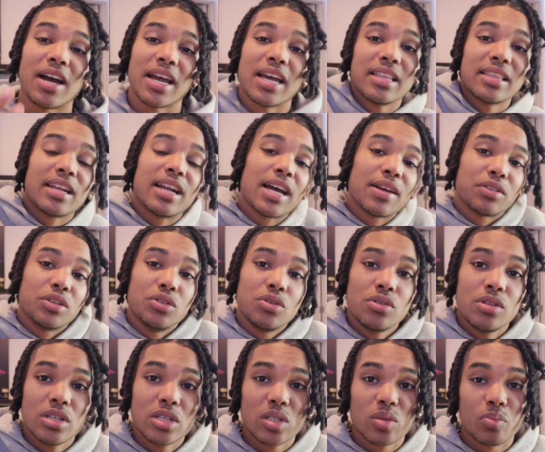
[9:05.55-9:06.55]
I hate that I have to
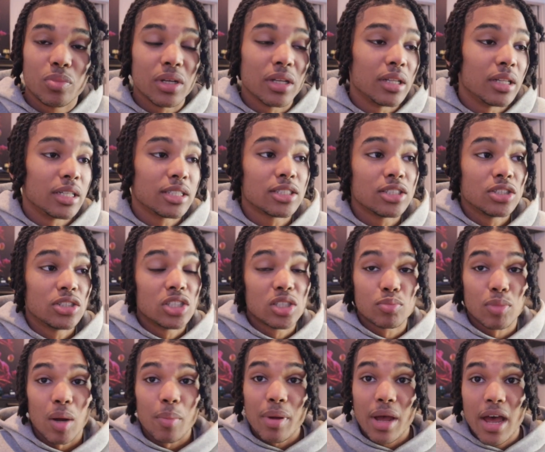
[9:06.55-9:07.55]
do this, but this is
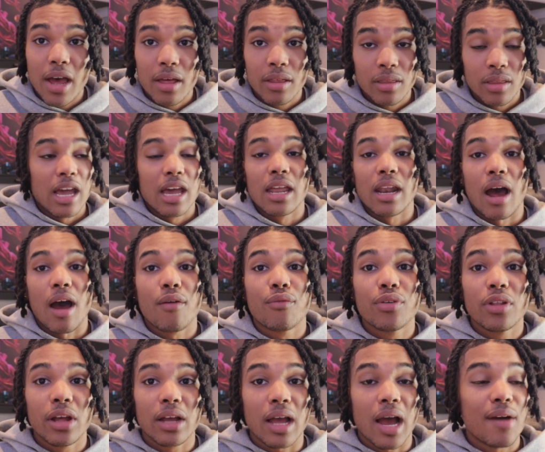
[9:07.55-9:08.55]
just my path. And I
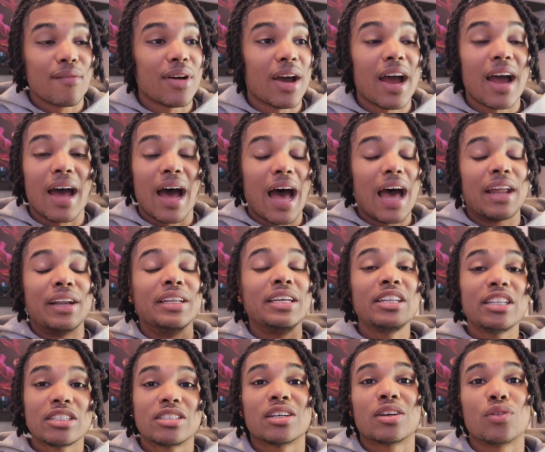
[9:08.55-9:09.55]
feel like I
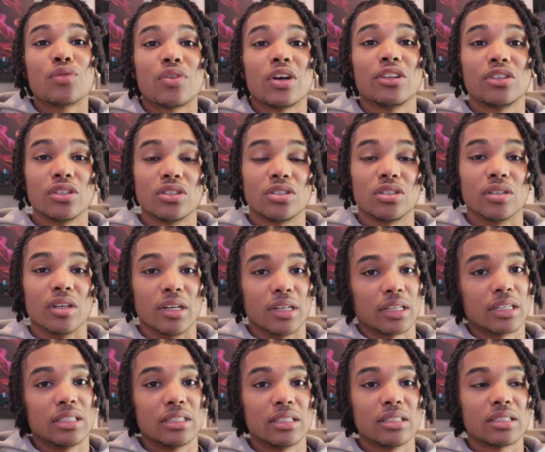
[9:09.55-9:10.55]
needed to confess it to y'all
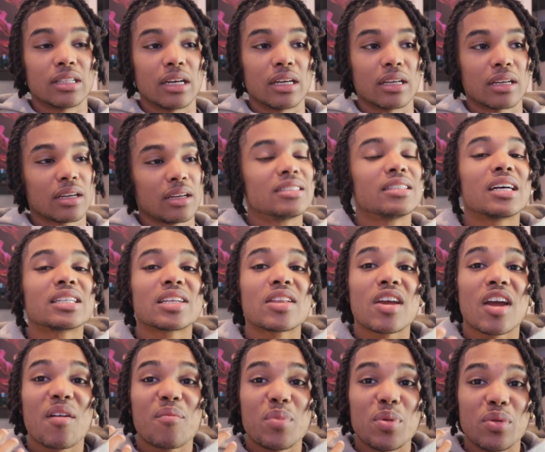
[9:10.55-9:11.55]
because it's like, it's not
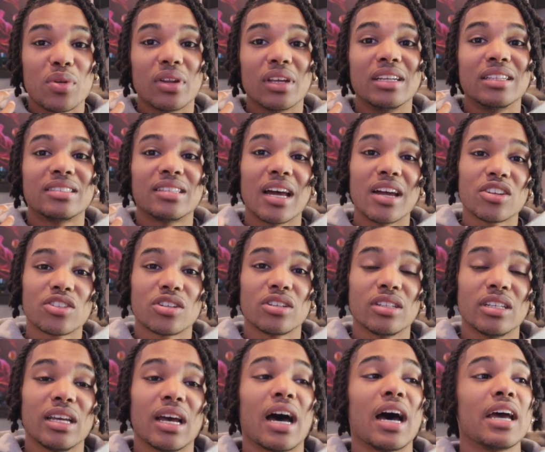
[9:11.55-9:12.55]
something I've been
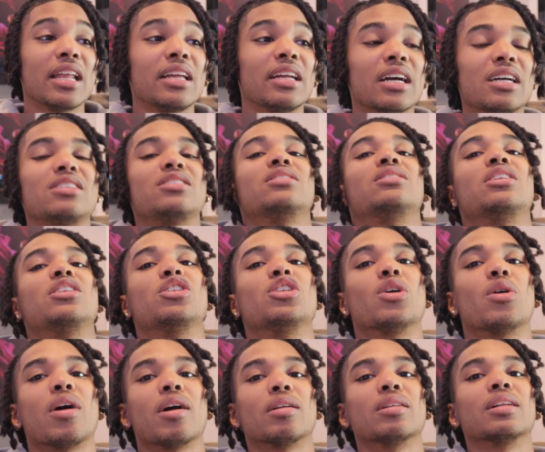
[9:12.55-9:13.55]
intentionally hiding. I just didn't
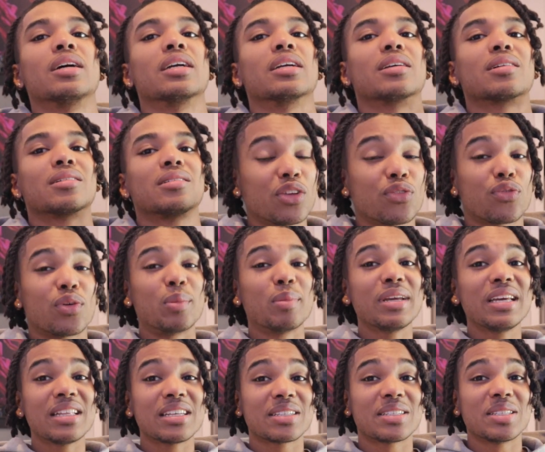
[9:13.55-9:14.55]
know how to like, because for
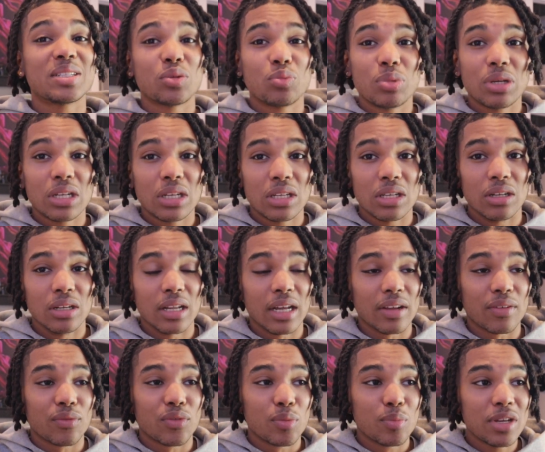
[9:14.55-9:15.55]
me, this is a big deal.
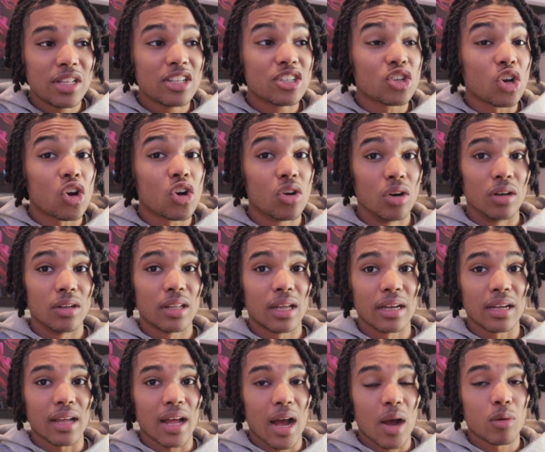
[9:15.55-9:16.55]
Like for me, this hurt.
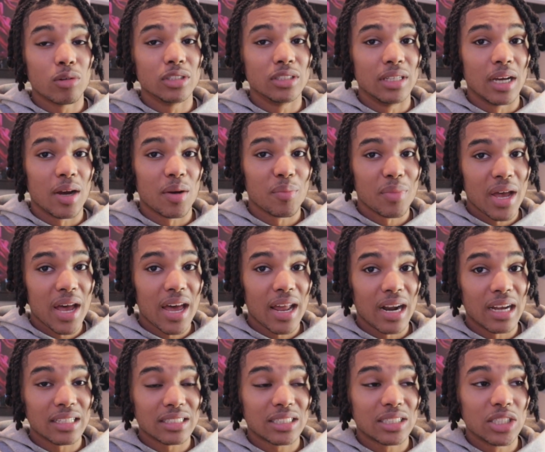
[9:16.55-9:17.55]
Like I was down
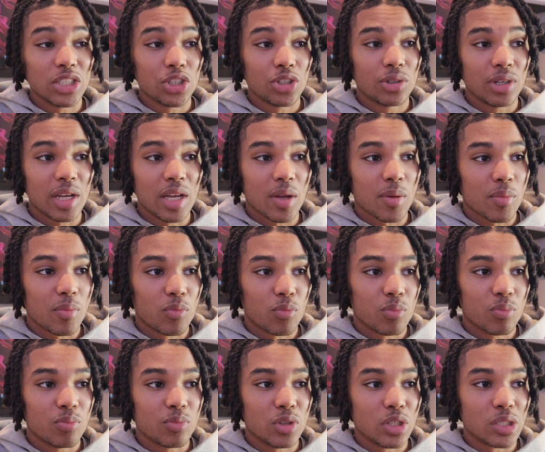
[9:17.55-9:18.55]
bad. I still
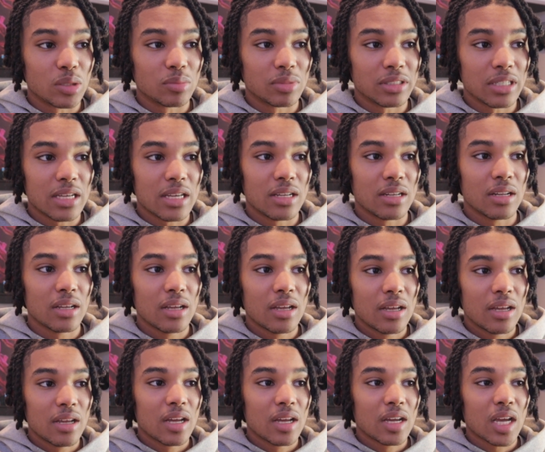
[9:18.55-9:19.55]
am, you know what I'm saying?
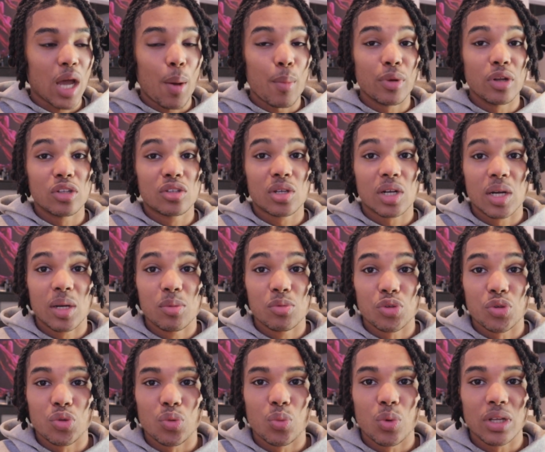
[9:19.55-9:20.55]
Coming to
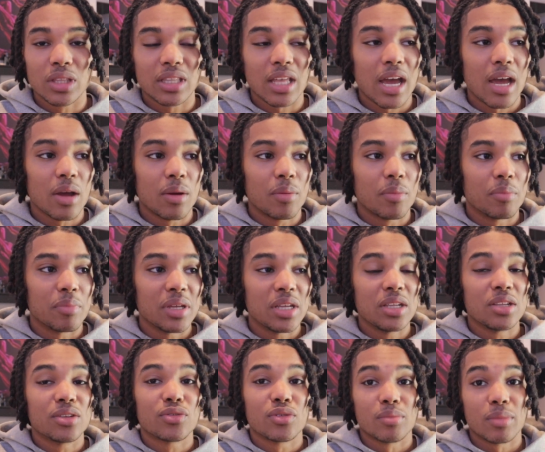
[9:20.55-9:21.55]
terms with what that
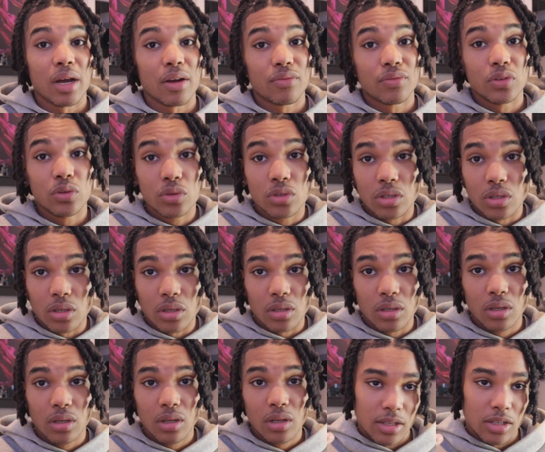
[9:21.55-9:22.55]
means for my
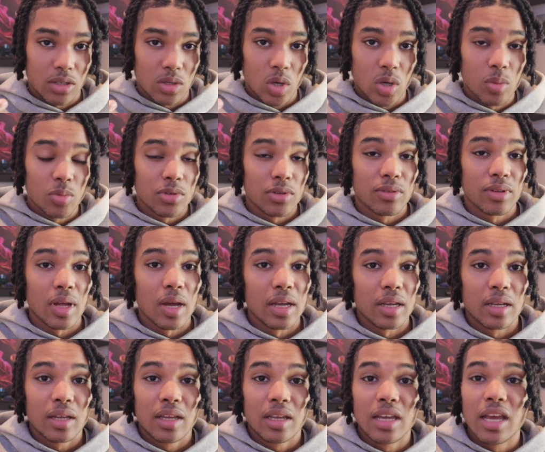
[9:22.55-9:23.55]
future in terms of
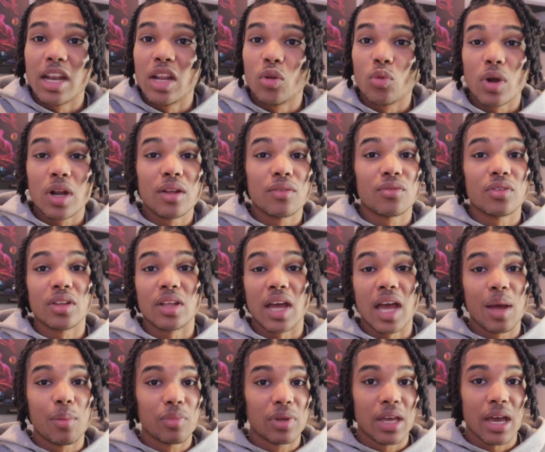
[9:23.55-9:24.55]
like, getting ready for the
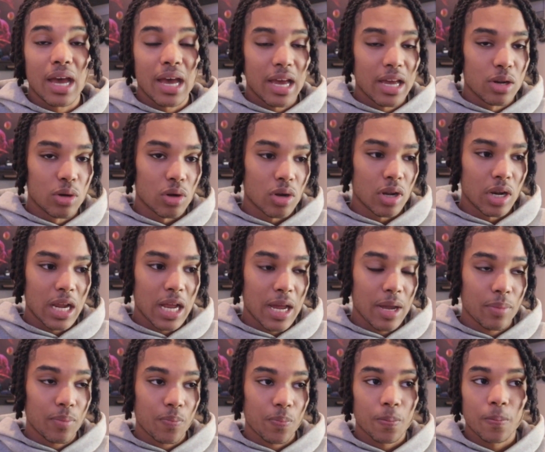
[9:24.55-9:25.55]
MCAT and all
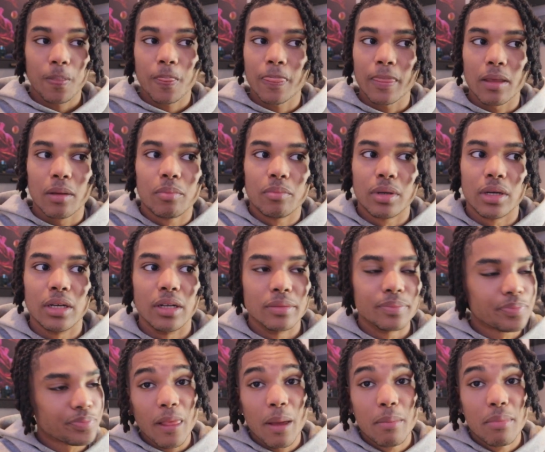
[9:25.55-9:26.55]
that.
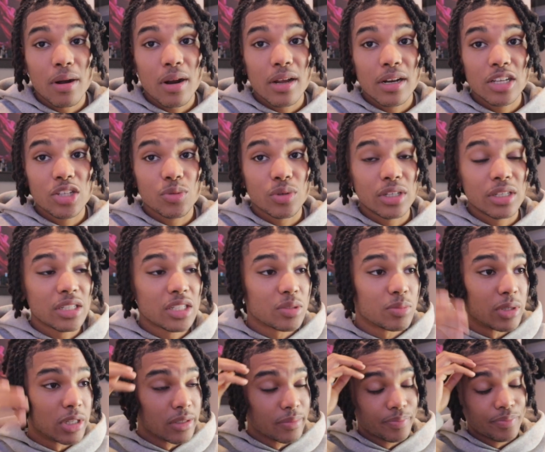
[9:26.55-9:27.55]
But bro, it is what it is,
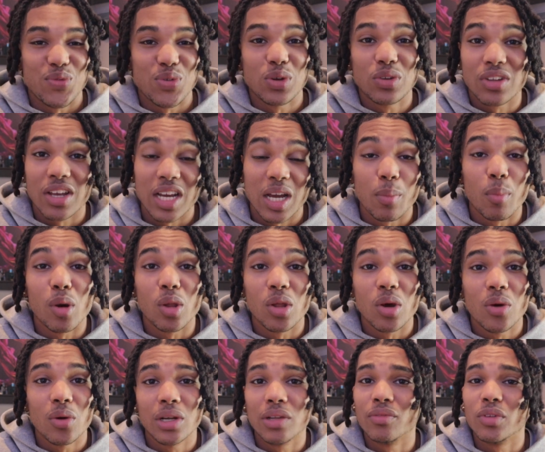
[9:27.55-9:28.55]
bro. Feels like I'm
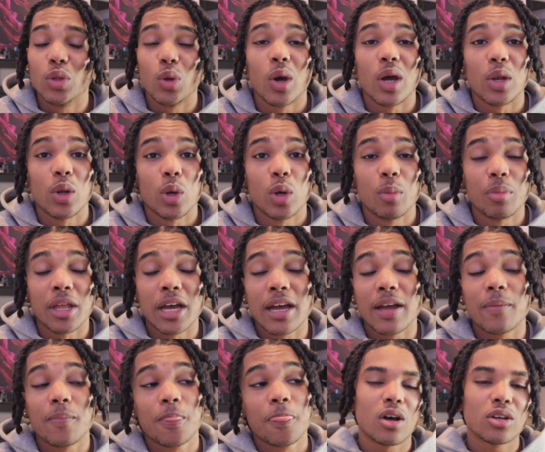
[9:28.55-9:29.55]
alone even though I know I'm not.